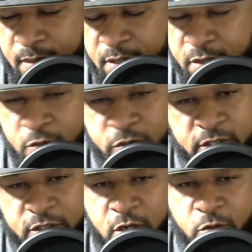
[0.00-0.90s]
You know, we
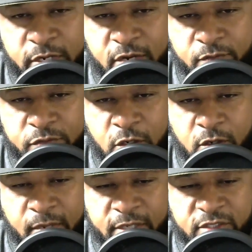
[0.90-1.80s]
can talk whatever, talk
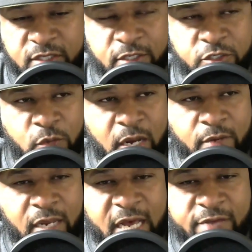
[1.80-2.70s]
about this. A 2-hour
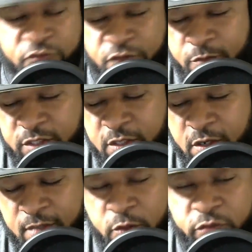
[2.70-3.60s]
live stream. We
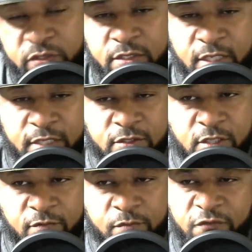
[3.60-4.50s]
talking mostly Saint
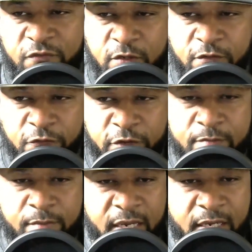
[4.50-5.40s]
stuff, but feel free,
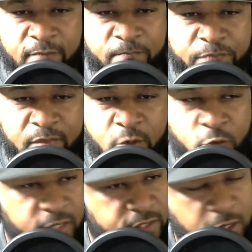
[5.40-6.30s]
man.
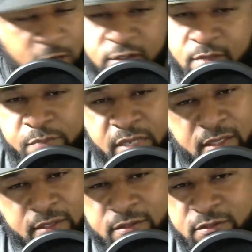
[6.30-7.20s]
We can talk some
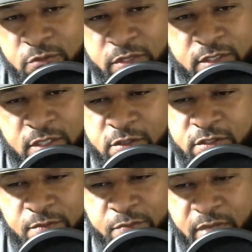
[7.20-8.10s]
Pelicans. We could talk
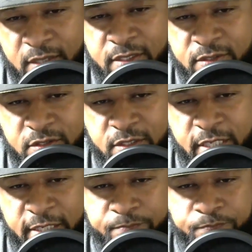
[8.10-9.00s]
some Pelicans today.